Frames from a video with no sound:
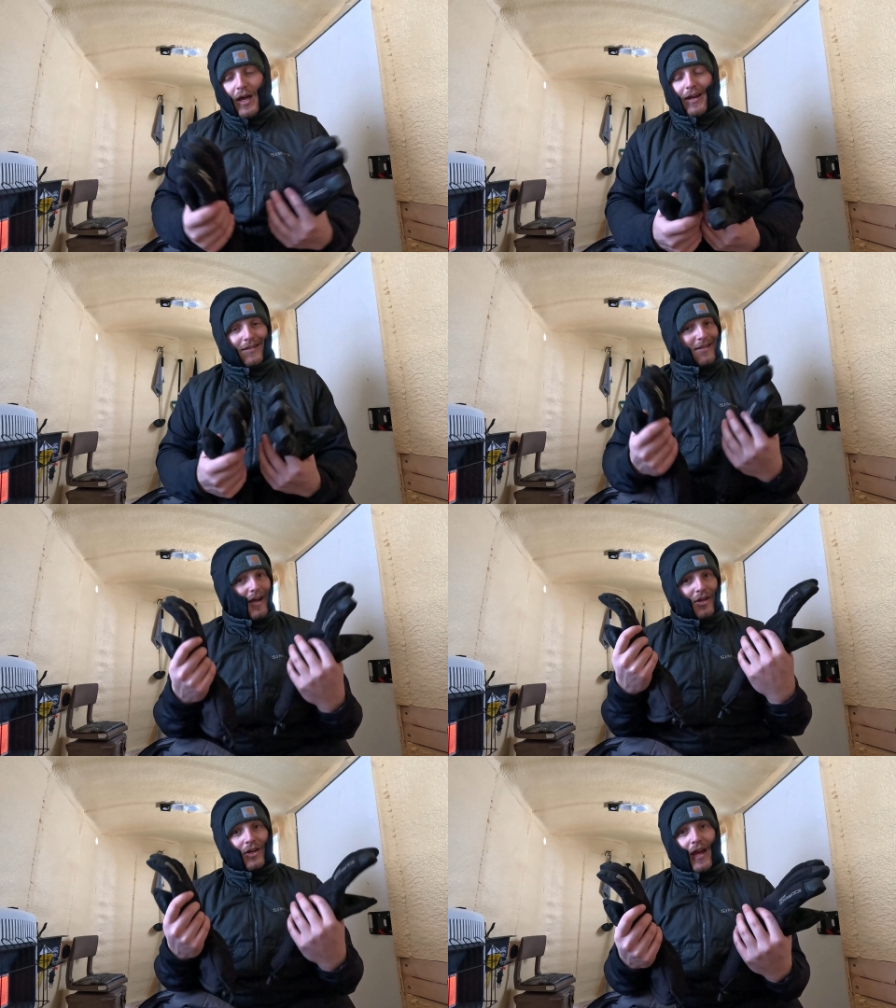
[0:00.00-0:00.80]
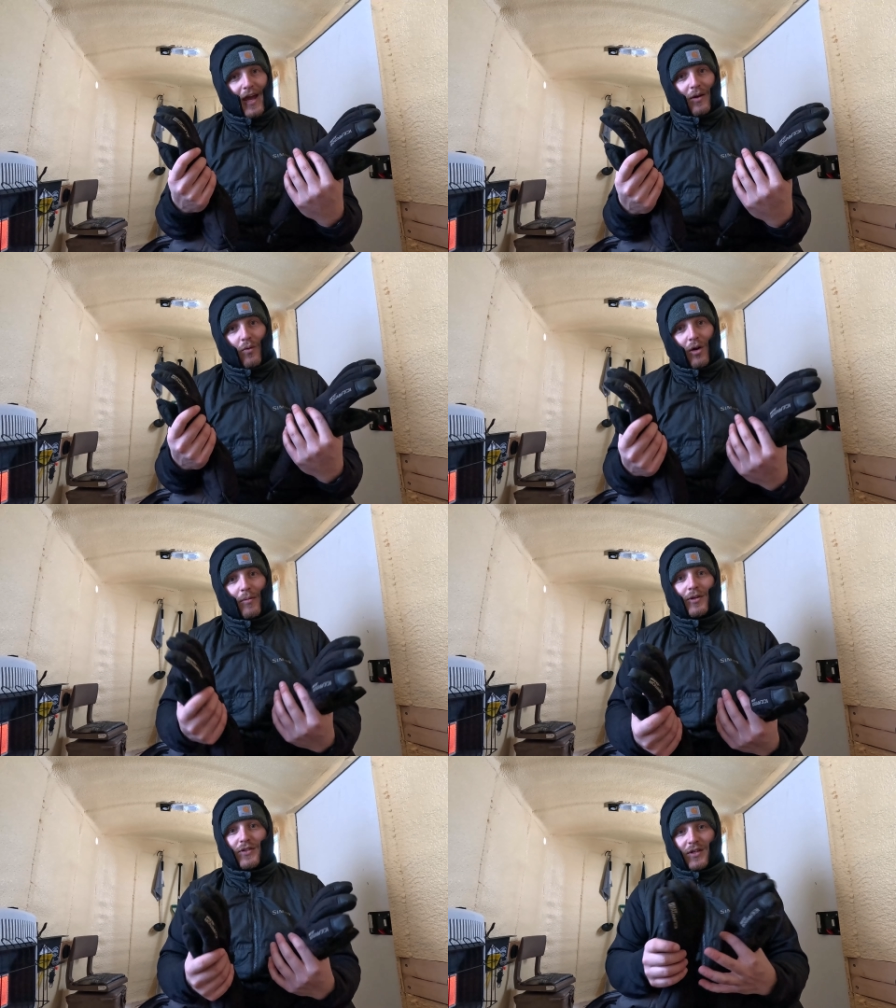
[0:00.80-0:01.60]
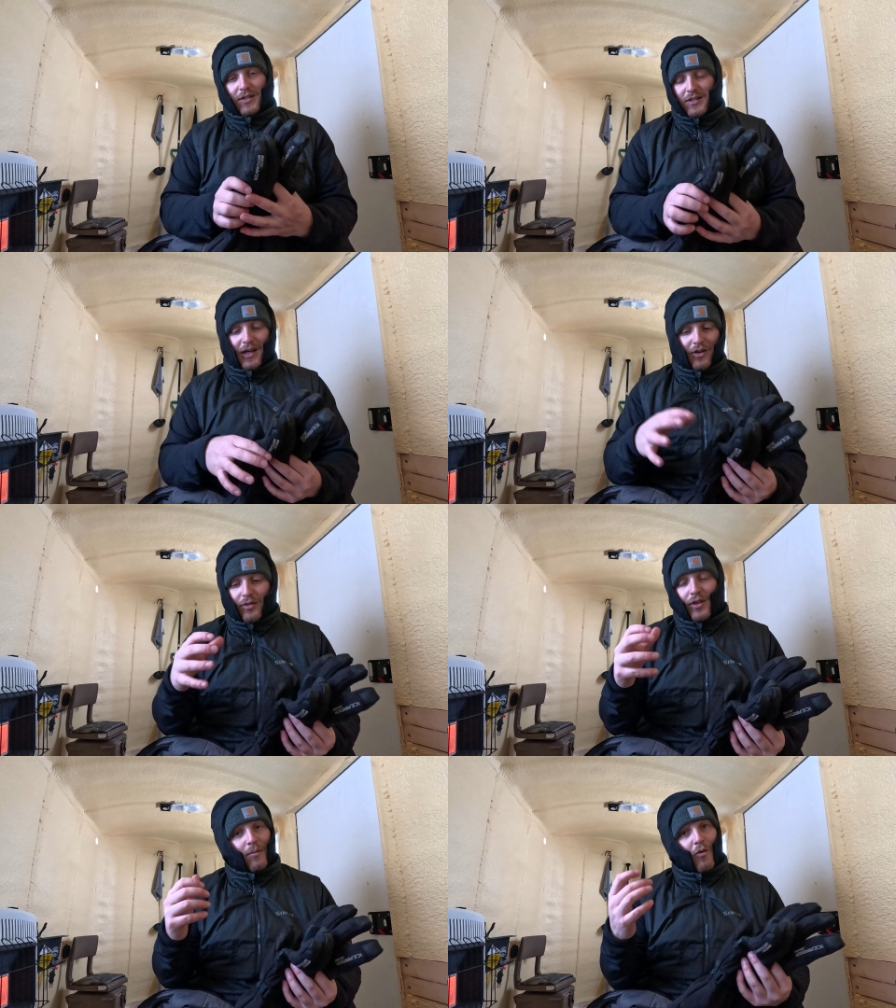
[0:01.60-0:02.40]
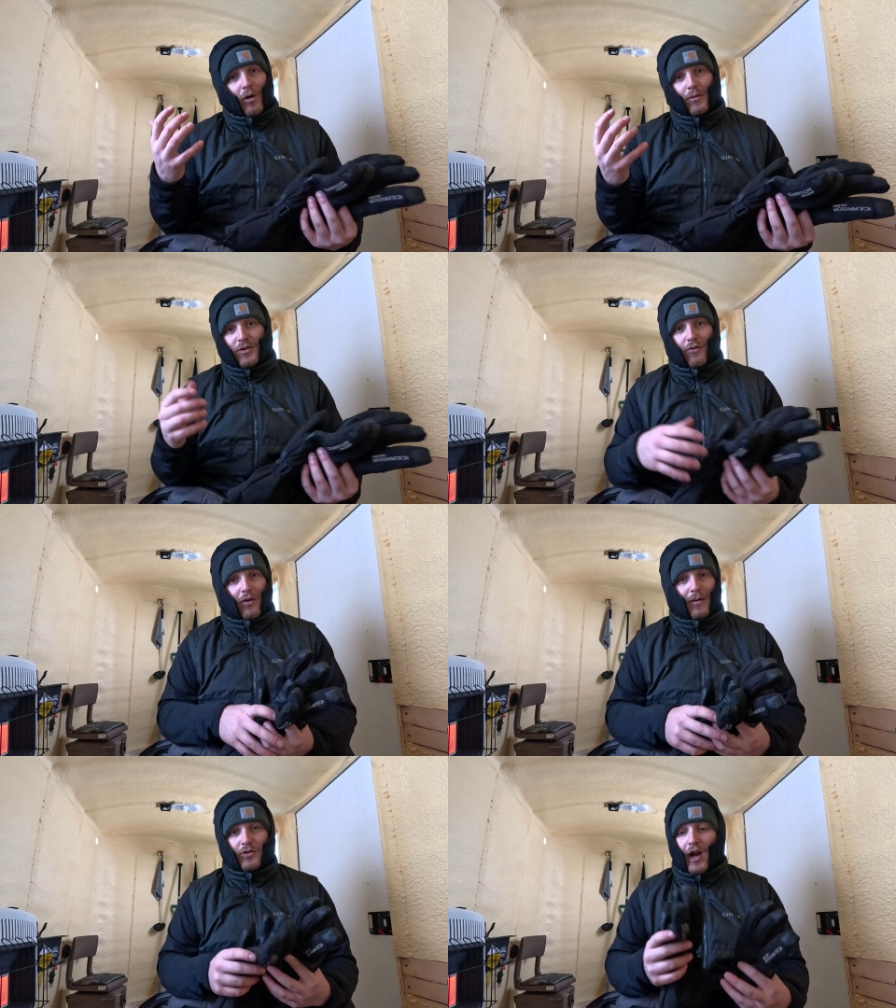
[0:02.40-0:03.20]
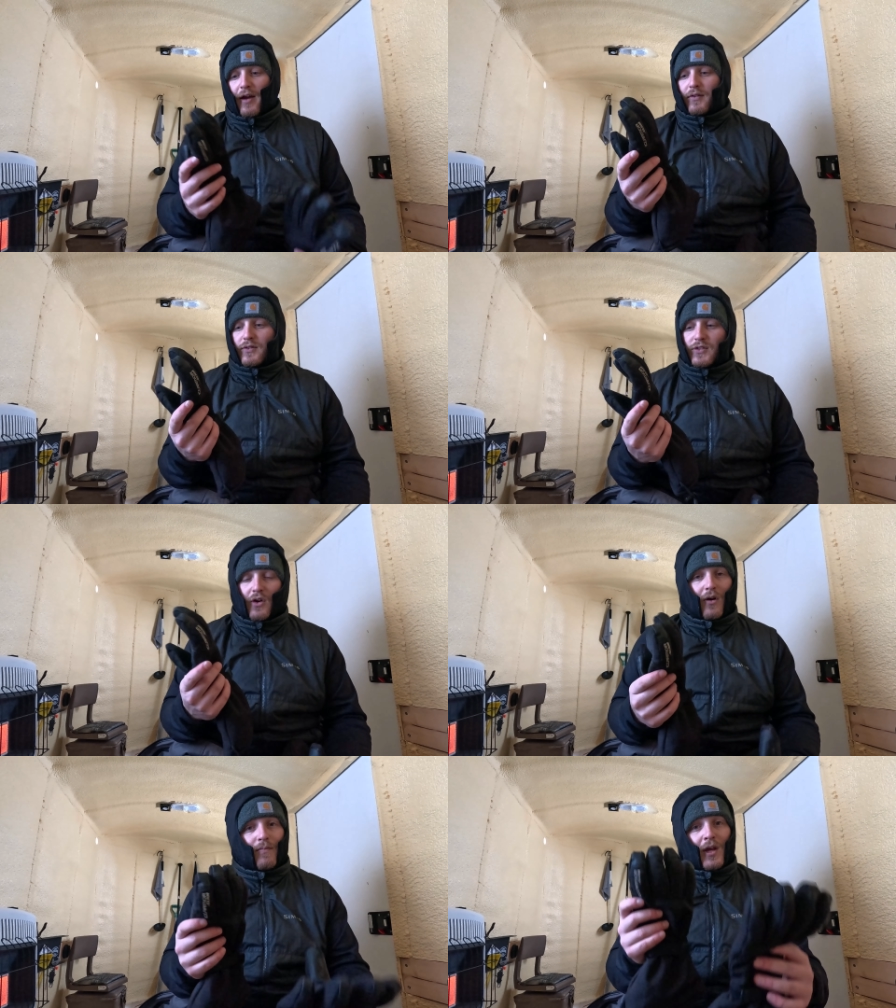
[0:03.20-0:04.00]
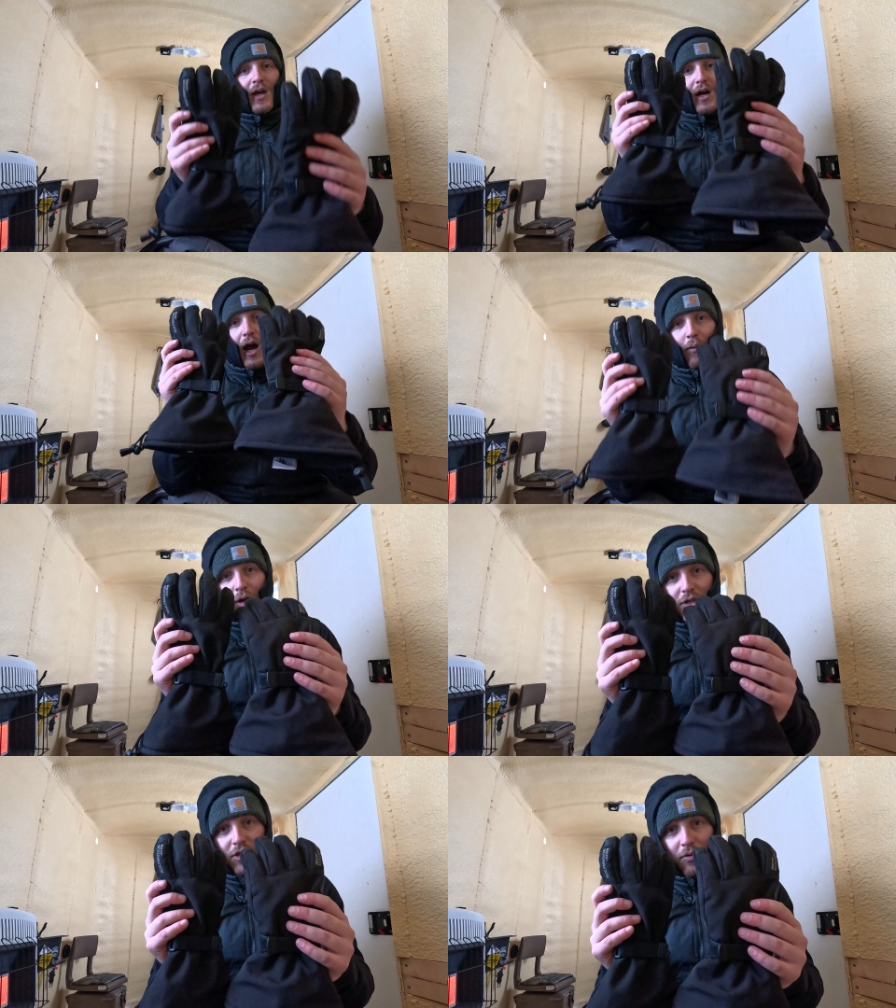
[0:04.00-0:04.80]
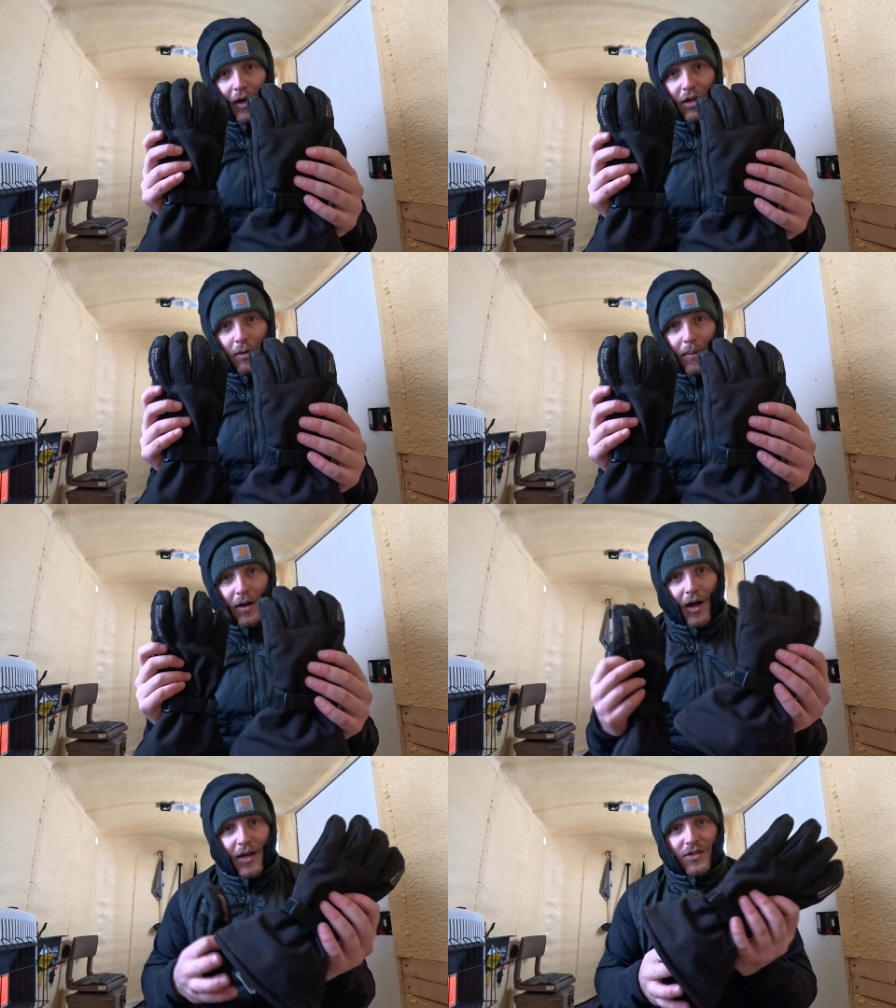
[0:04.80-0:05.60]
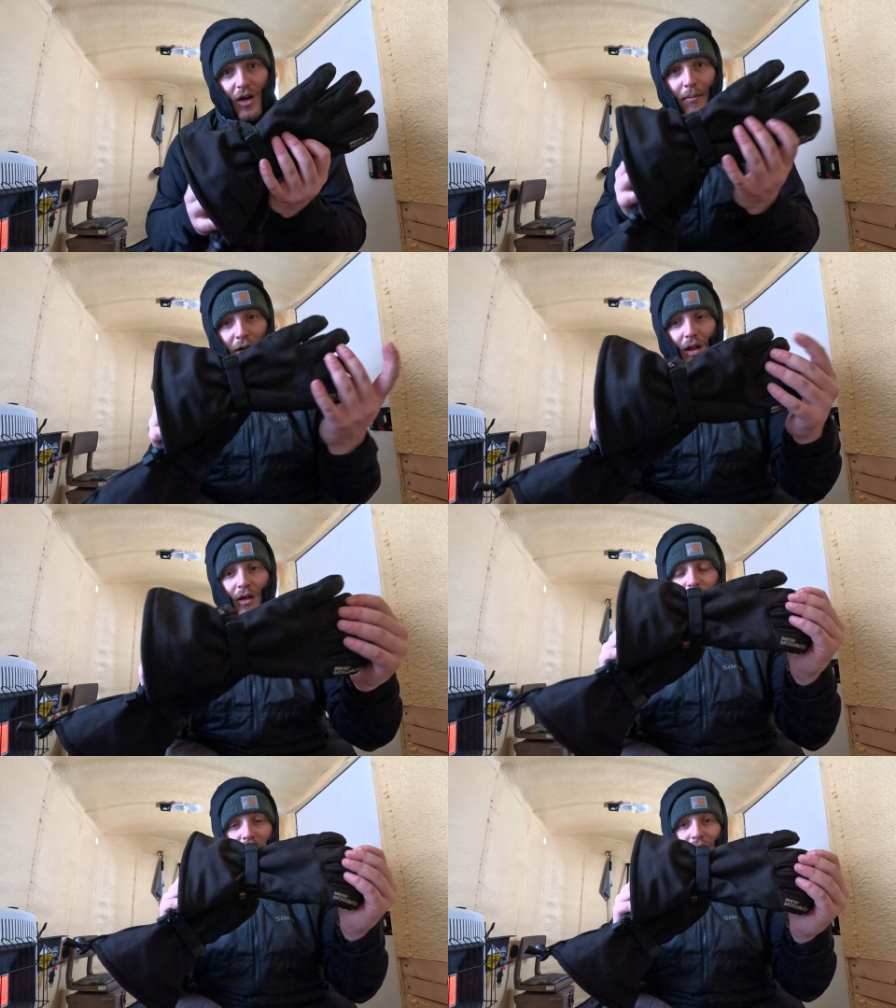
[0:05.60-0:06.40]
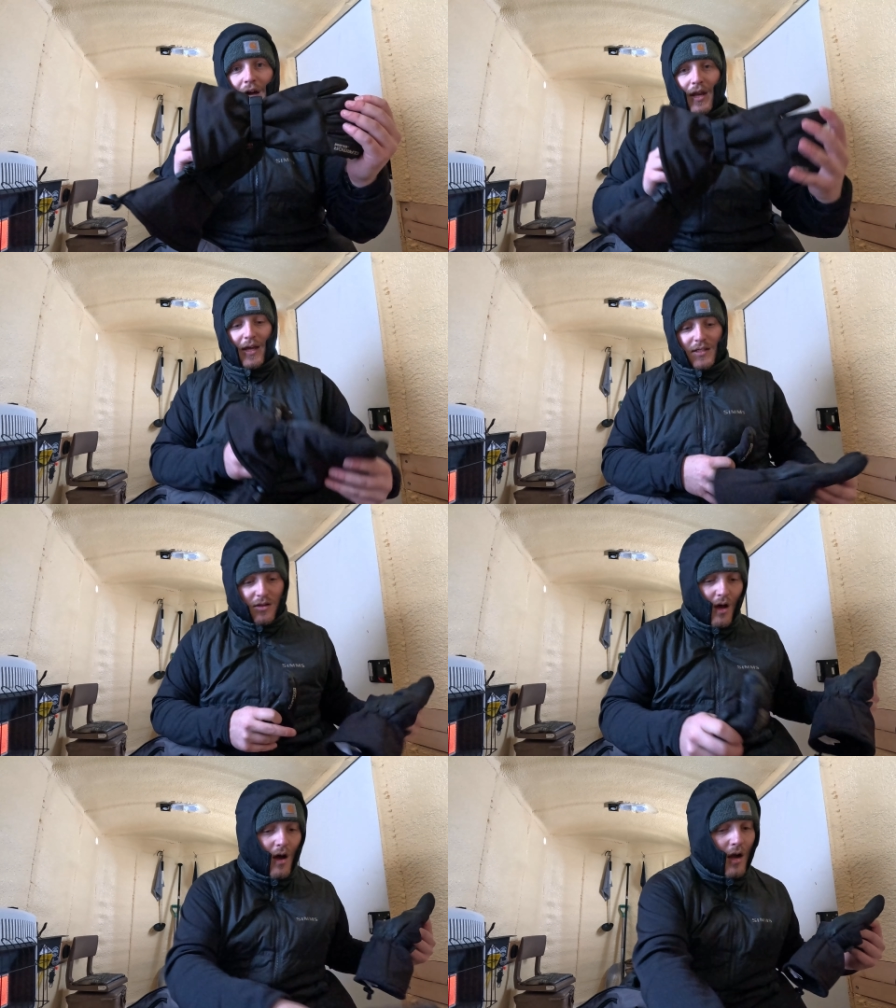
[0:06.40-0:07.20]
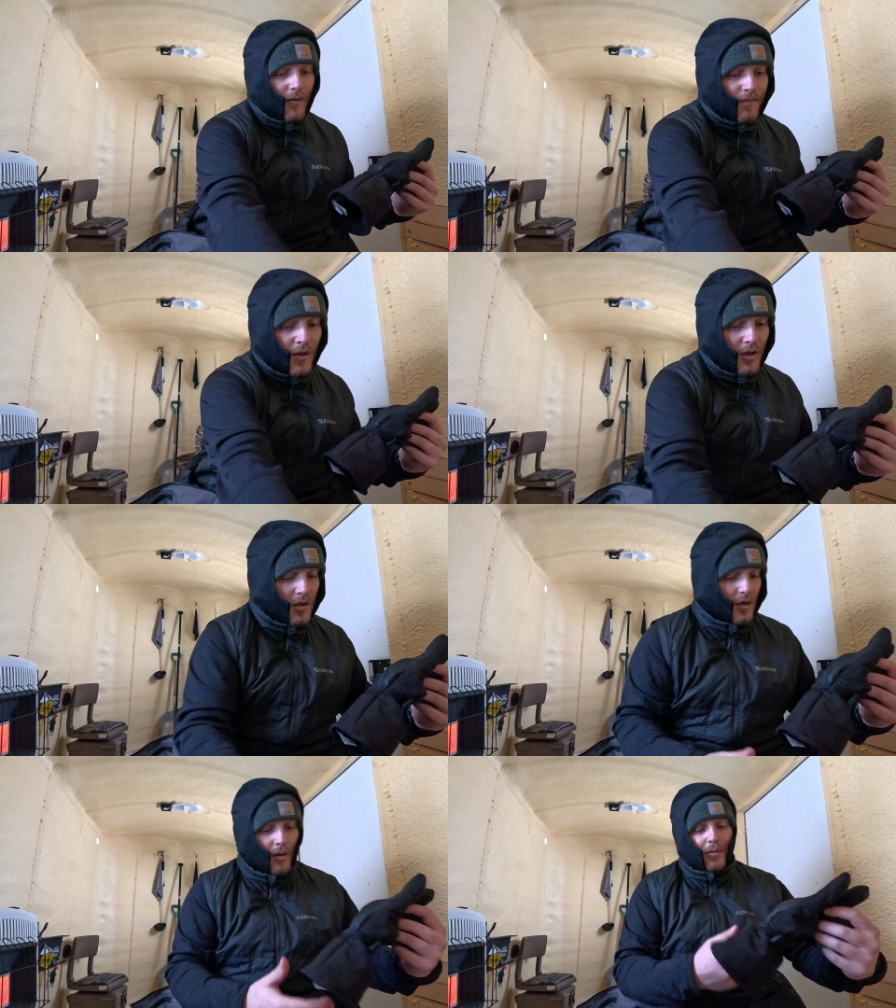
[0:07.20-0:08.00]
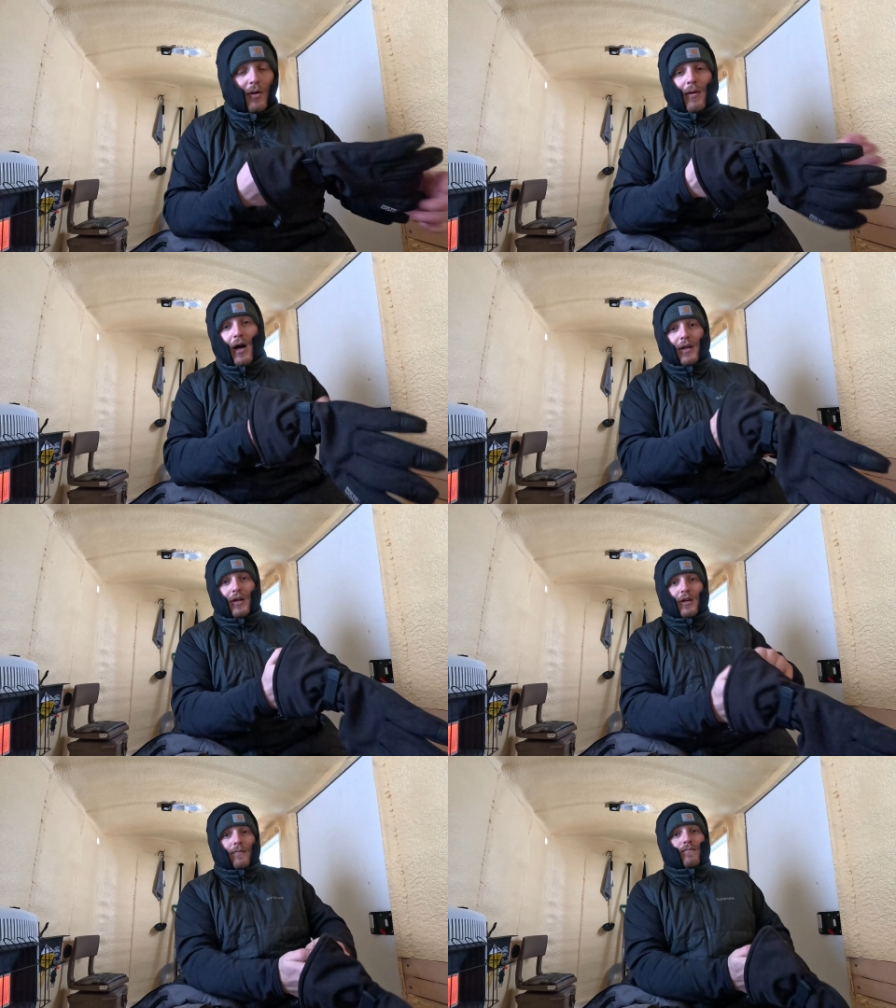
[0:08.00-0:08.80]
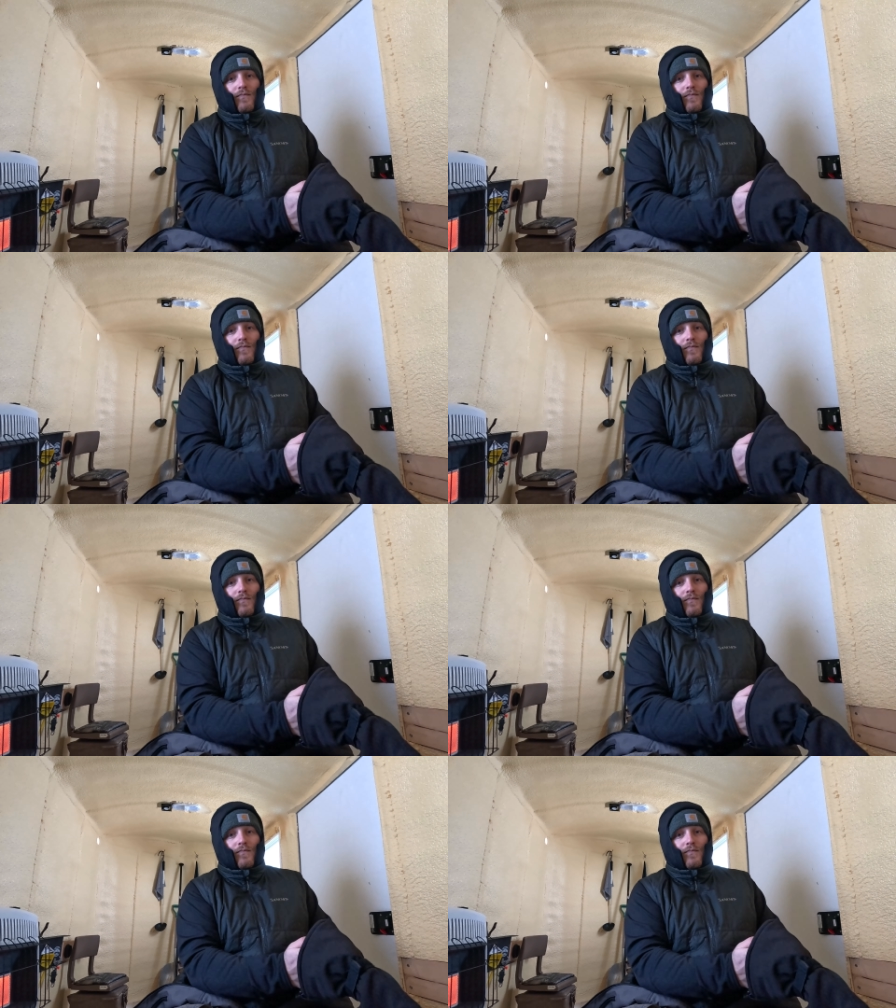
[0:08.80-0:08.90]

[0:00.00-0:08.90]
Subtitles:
and it's got good hand warmers, and it's got good thumb warmers for when I'm driving. So I wear just a regular pair of ice armor gloves. They've got nice long, put them on here.